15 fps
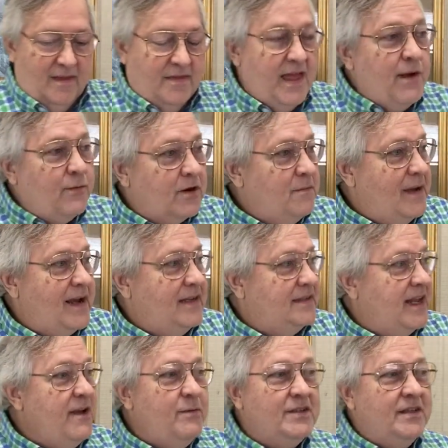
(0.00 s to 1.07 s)
they were amazed
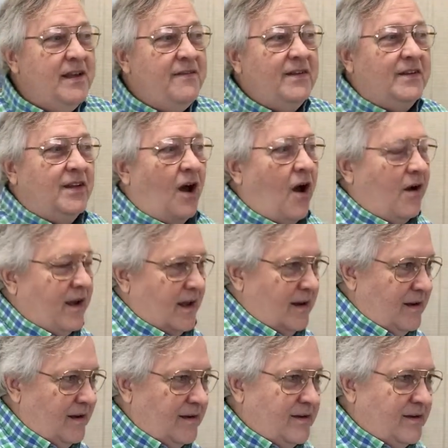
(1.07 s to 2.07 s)
that he wasn't even talking